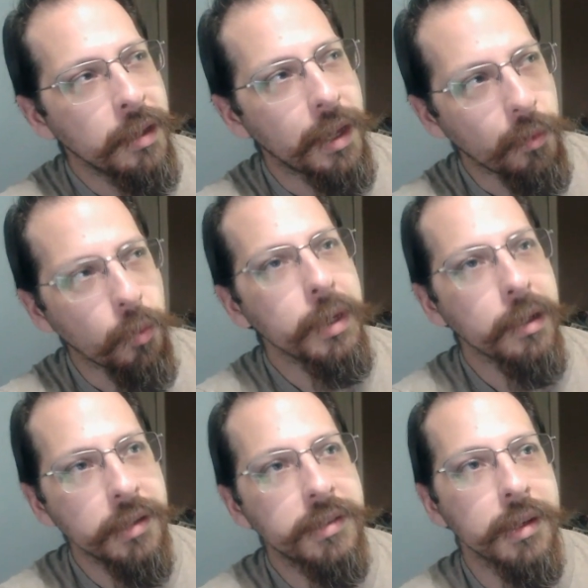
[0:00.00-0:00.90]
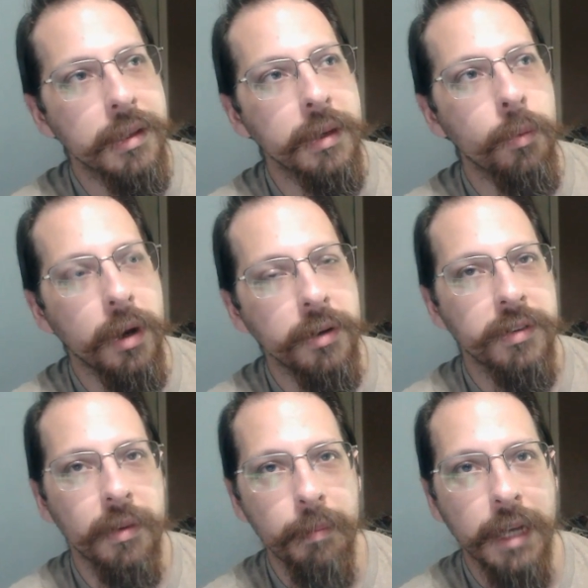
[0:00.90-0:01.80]
like realistically, what are
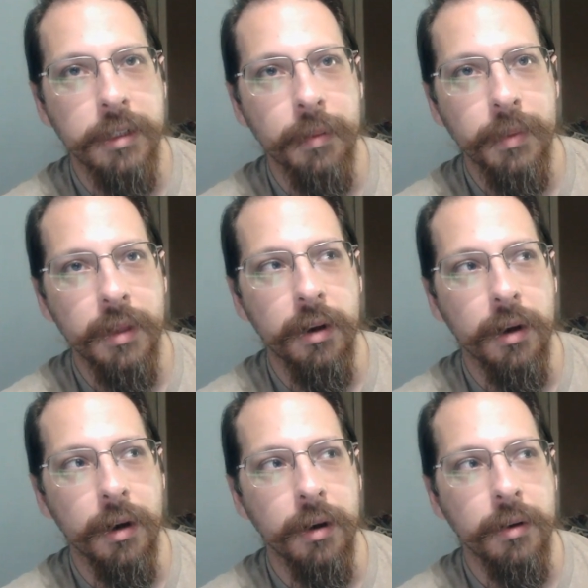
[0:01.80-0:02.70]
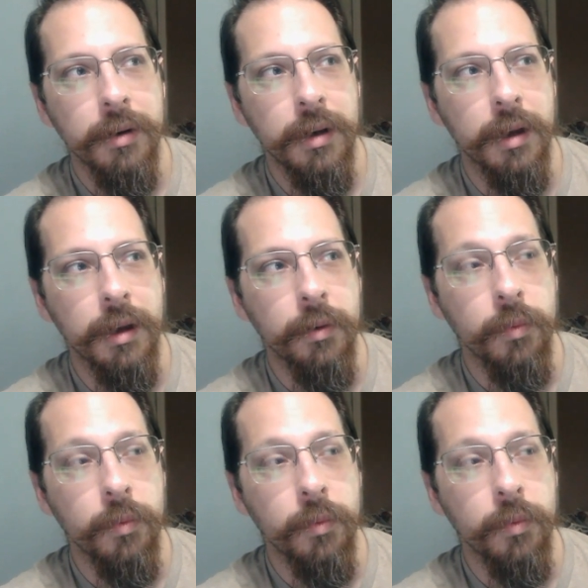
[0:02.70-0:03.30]
some matchups that are Uh,